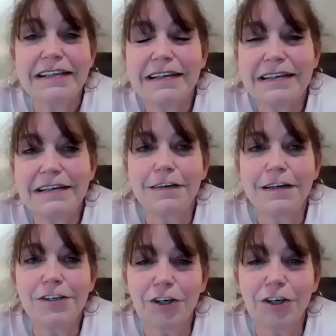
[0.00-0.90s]
in
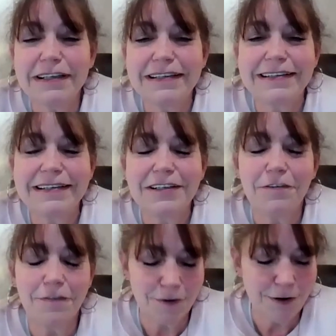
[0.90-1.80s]
different journals and
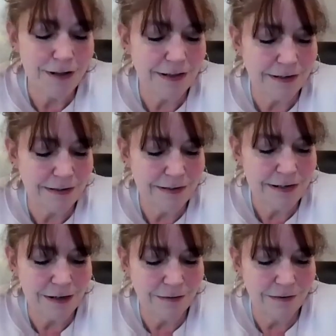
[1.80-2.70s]
so forth. And,
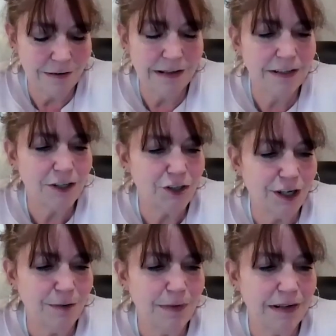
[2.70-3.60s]
they're all at the
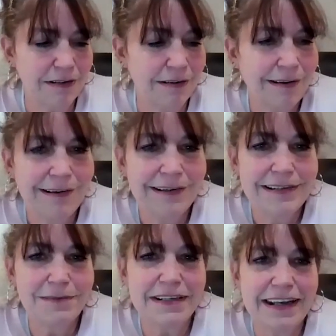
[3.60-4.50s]
gym and
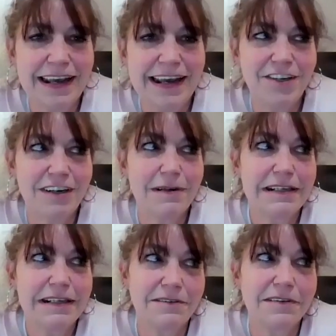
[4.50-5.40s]
someone's saying, hey, did you hear
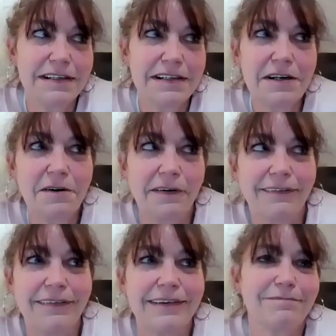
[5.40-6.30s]
about so-and-so?
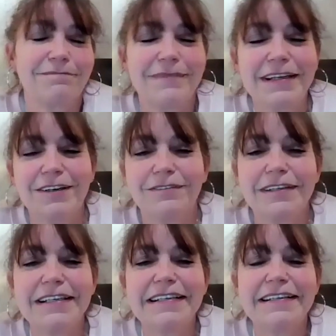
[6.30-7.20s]
And, you
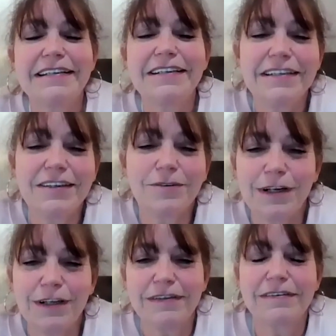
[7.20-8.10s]
just don't
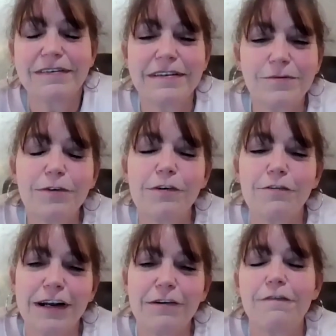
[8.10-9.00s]
want to, you want to
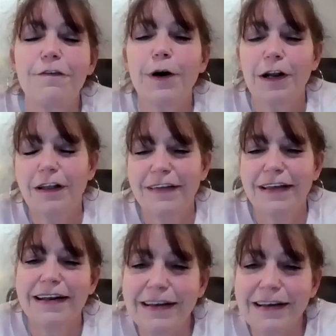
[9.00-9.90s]
try to avoid all of
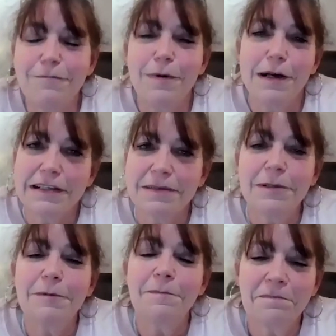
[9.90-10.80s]
that headache if
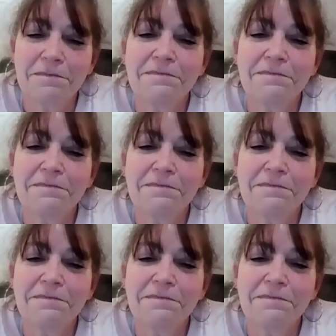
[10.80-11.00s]
possible.